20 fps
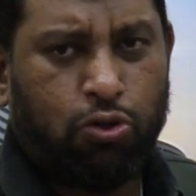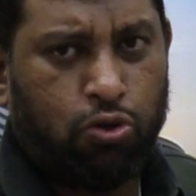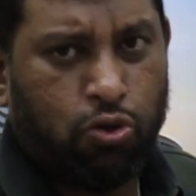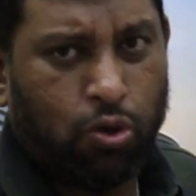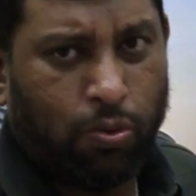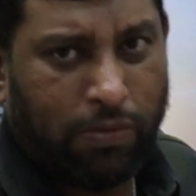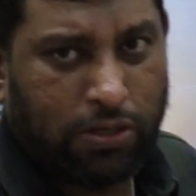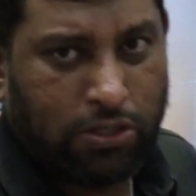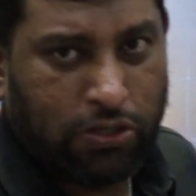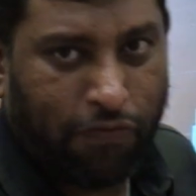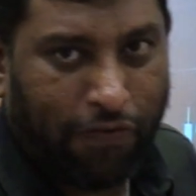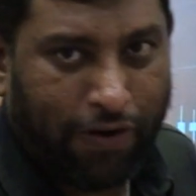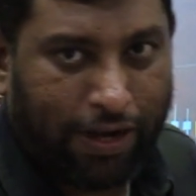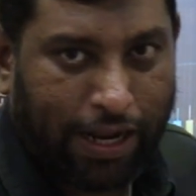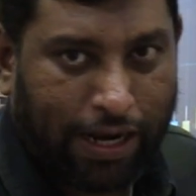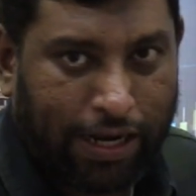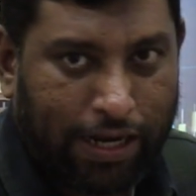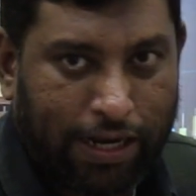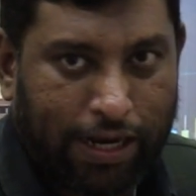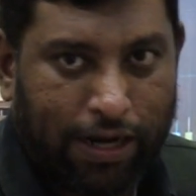too much of a
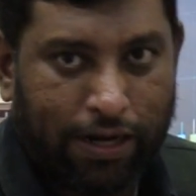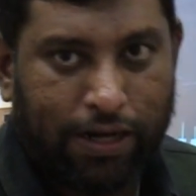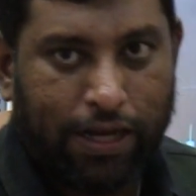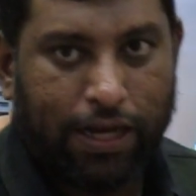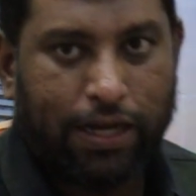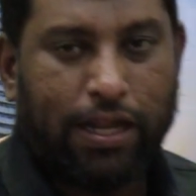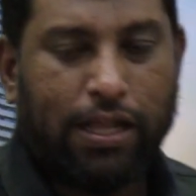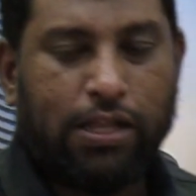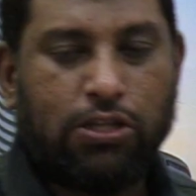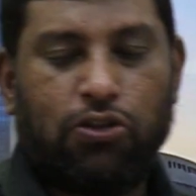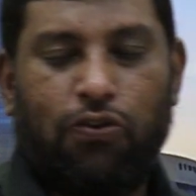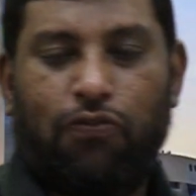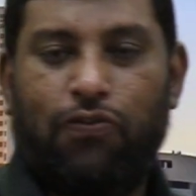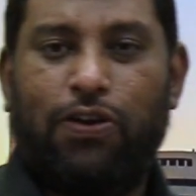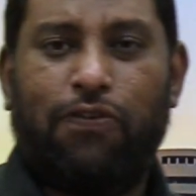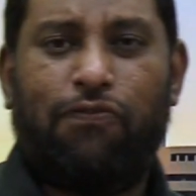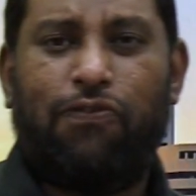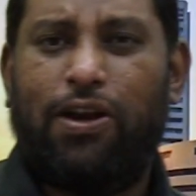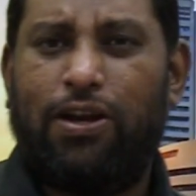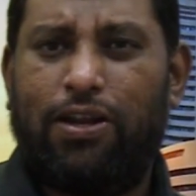technical details of
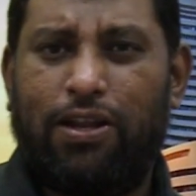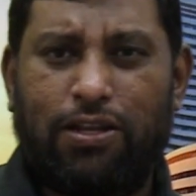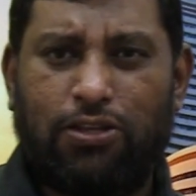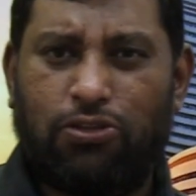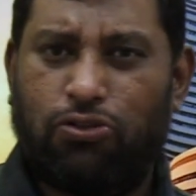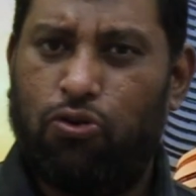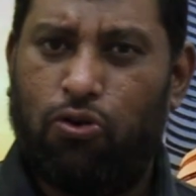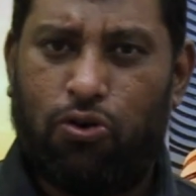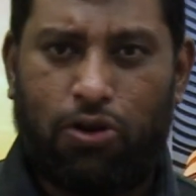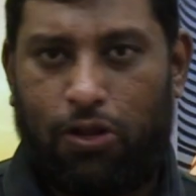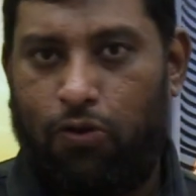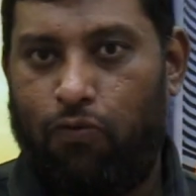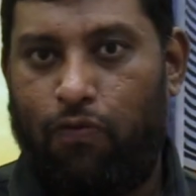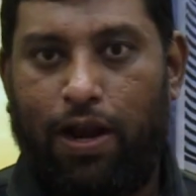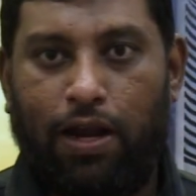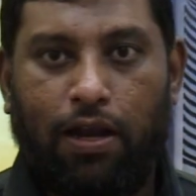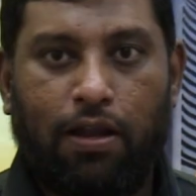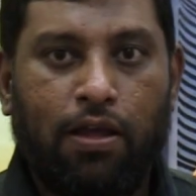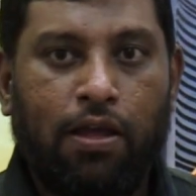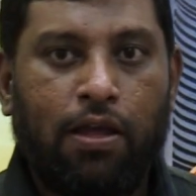deflator is not
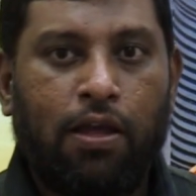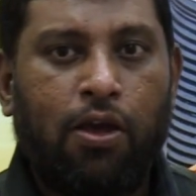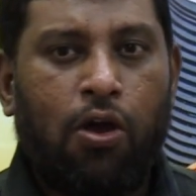required.